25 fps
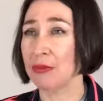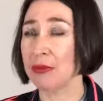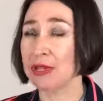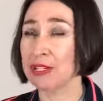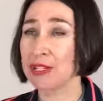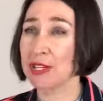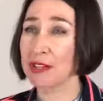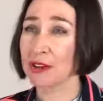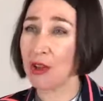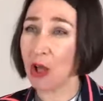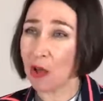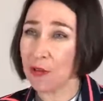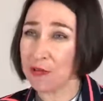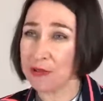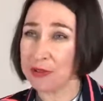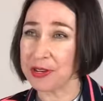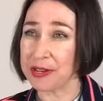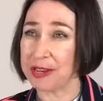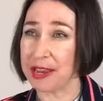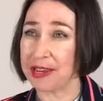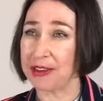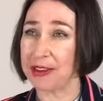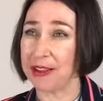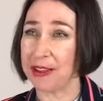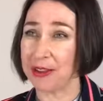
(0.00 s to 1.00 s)
which can
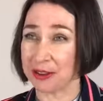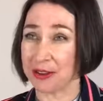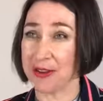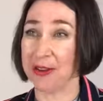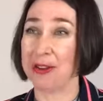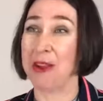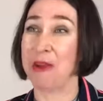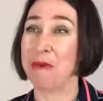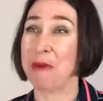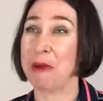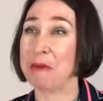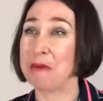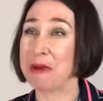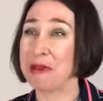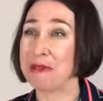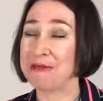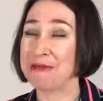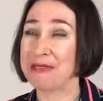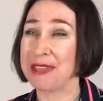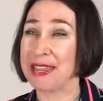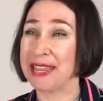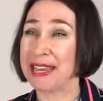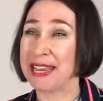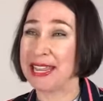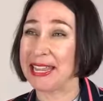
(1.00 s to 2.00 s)
often occur when we're
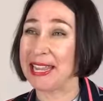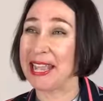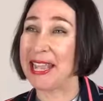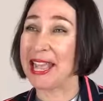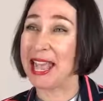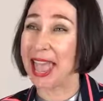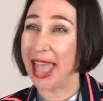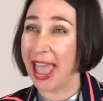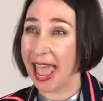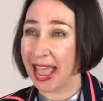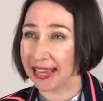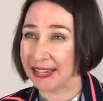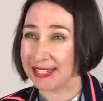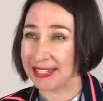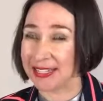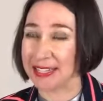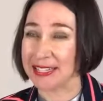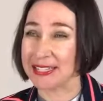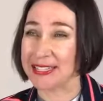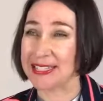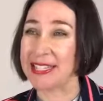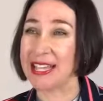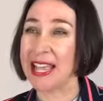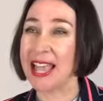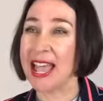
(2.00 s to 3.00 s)
feeling
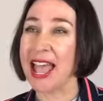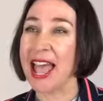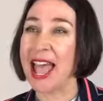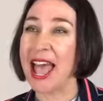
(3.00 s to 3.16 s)
anxious.